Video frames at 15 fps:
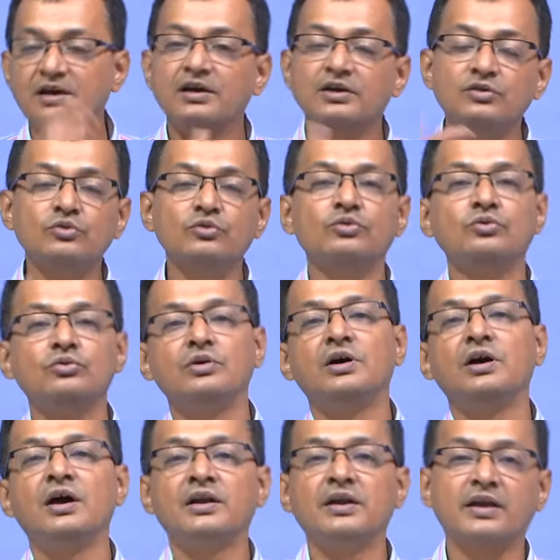do
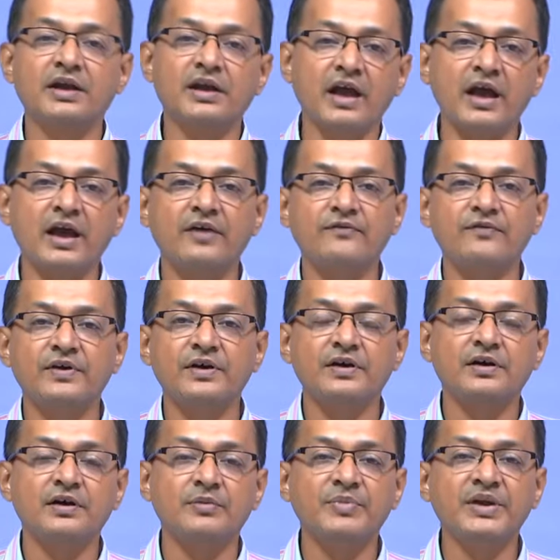and can have
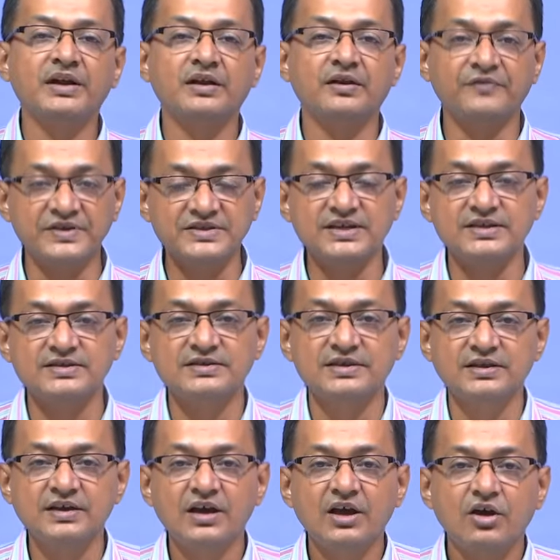better
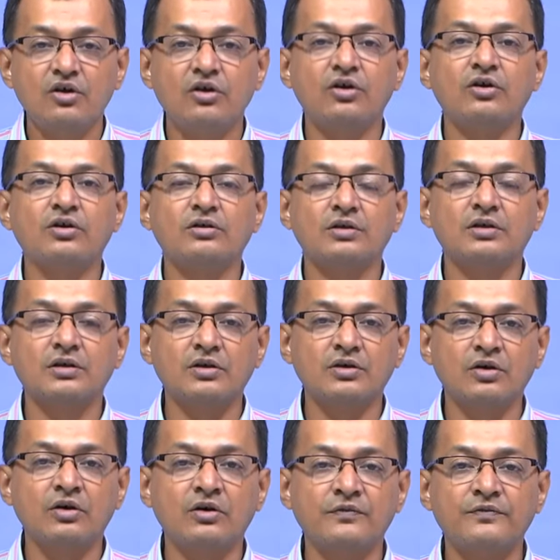efficiency or
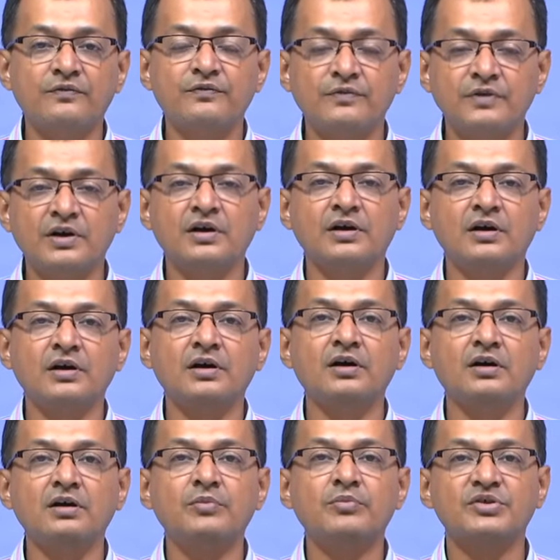of
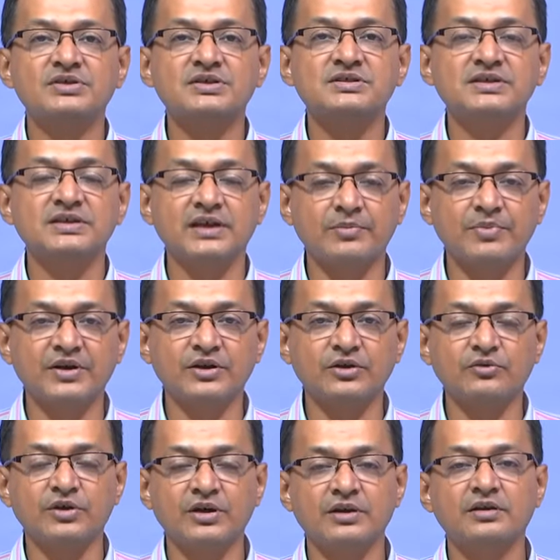processing a
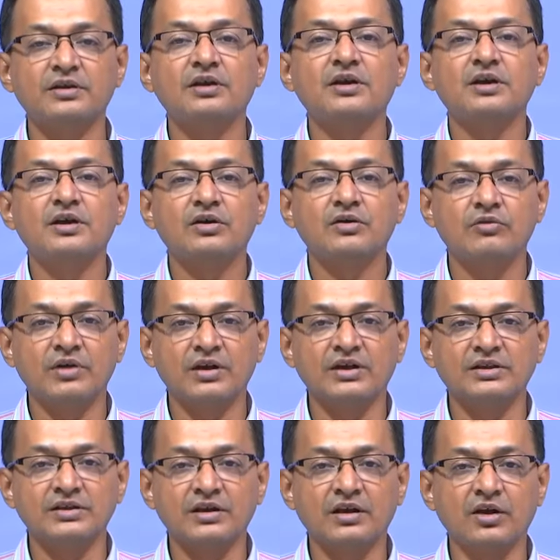particular work
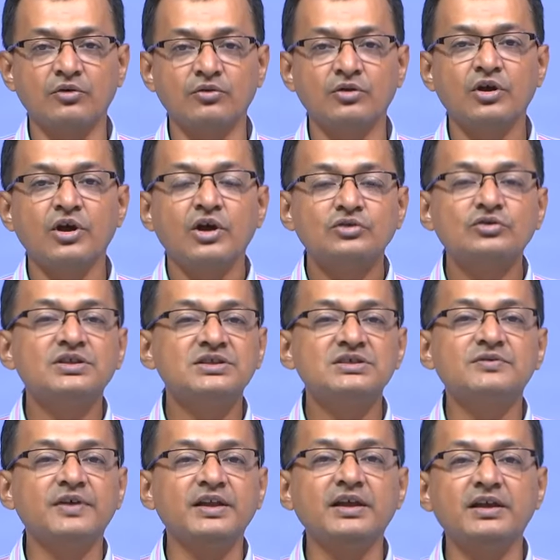in the cloud. So, this is
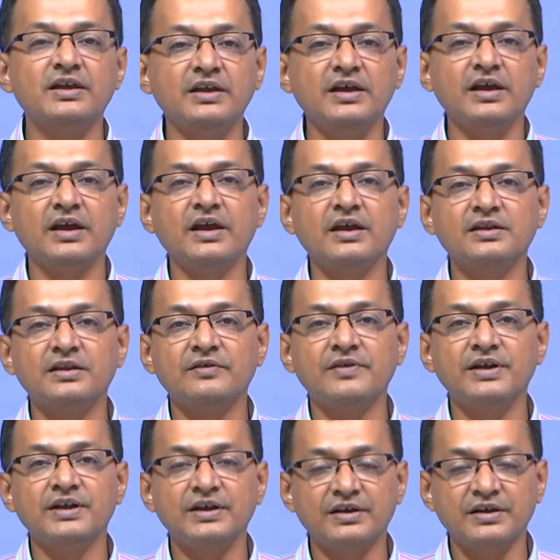again a
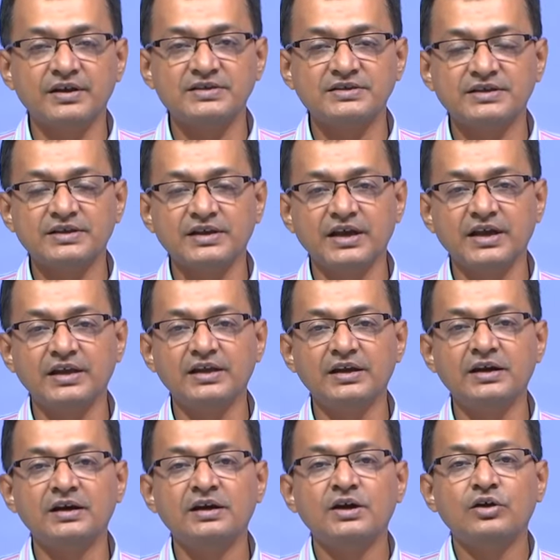very interesting
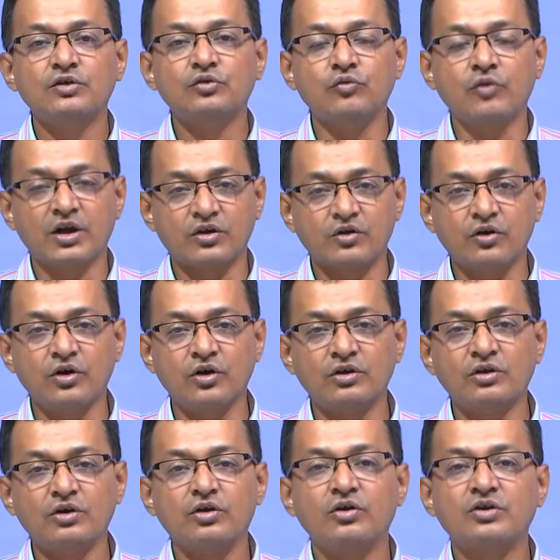area to work on
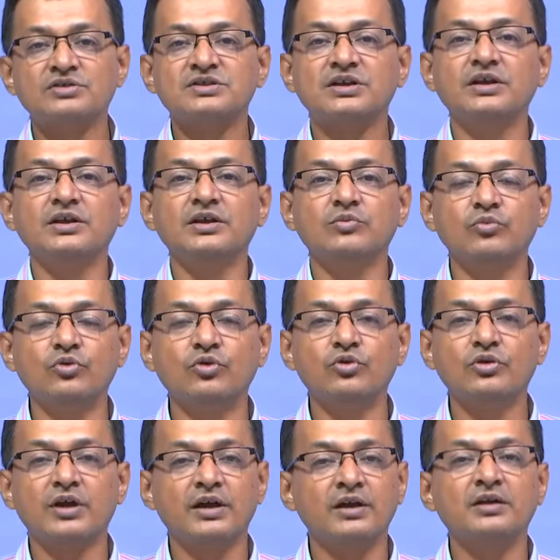or study more
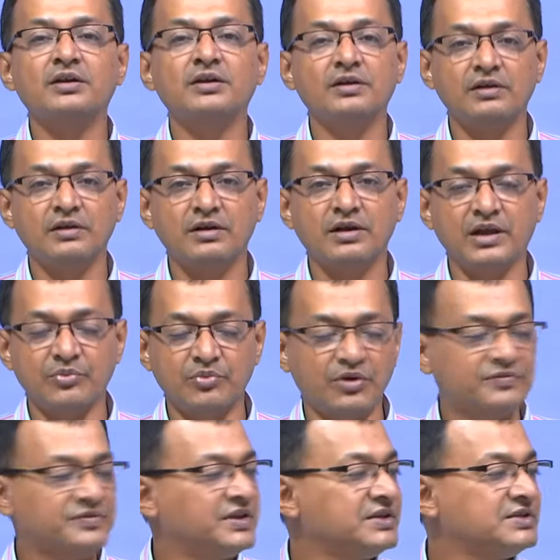and type of
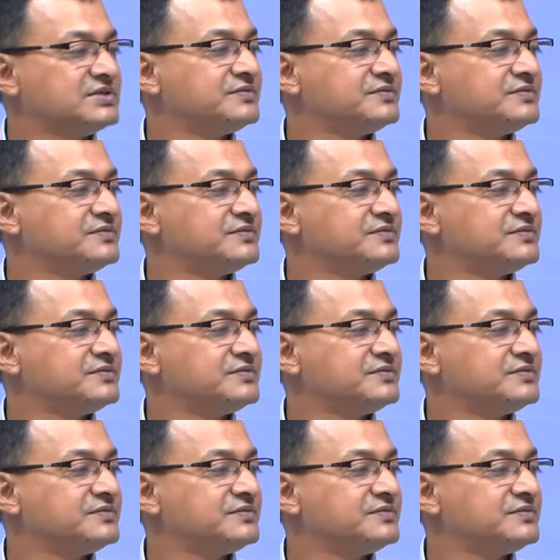things.